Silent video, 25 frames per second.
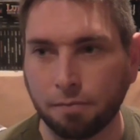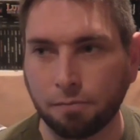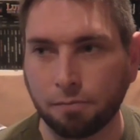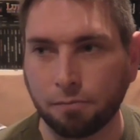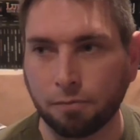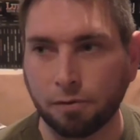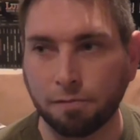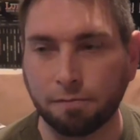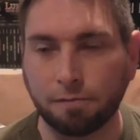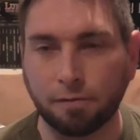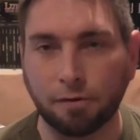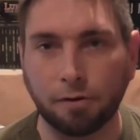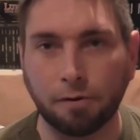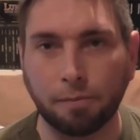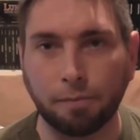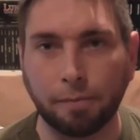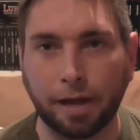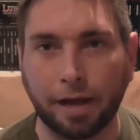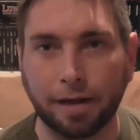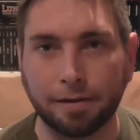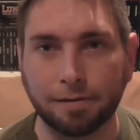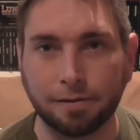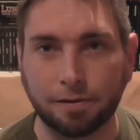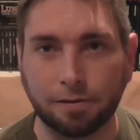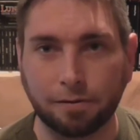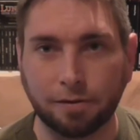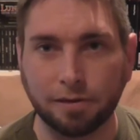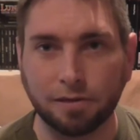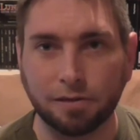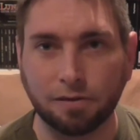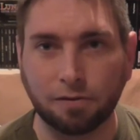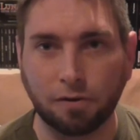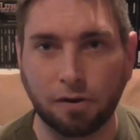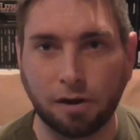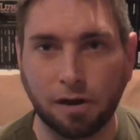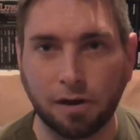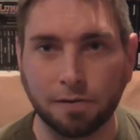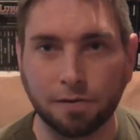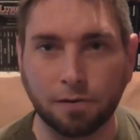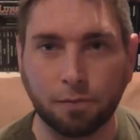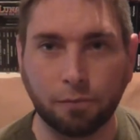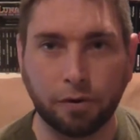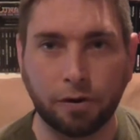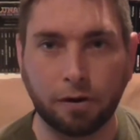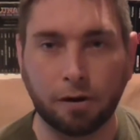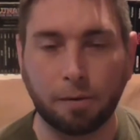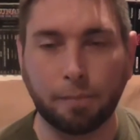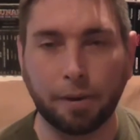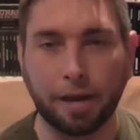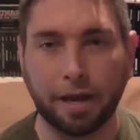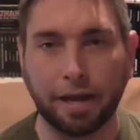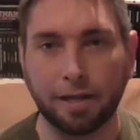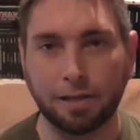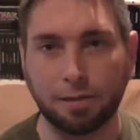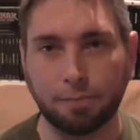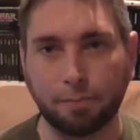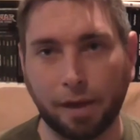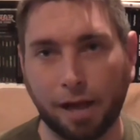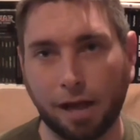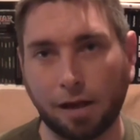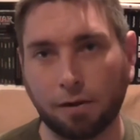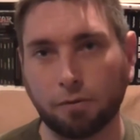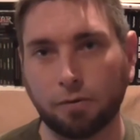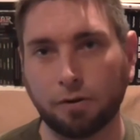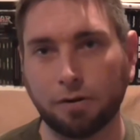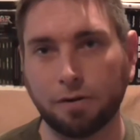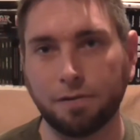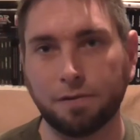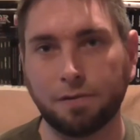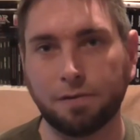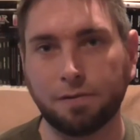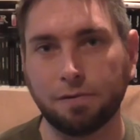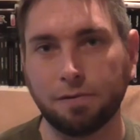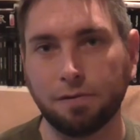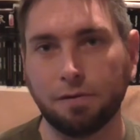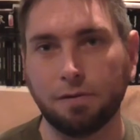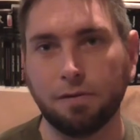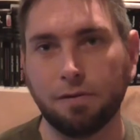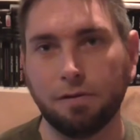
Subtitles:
revert back to crisscross and wear our pants backwards